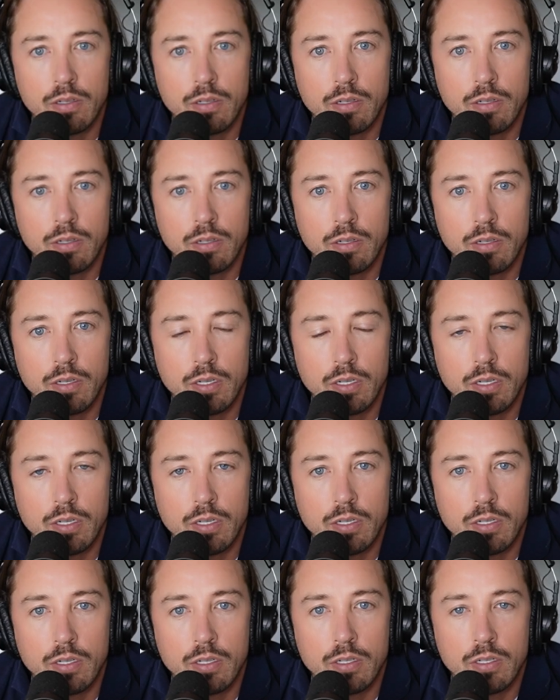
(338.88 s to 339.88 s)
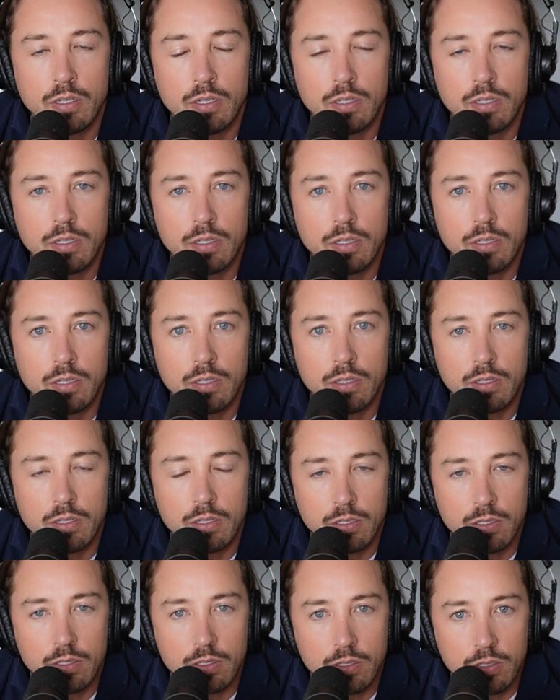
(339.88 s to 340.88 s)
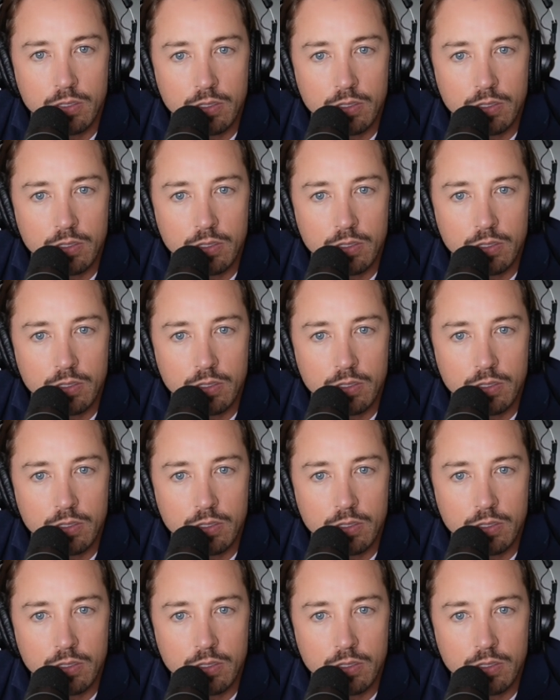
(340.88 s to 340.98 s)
(silent)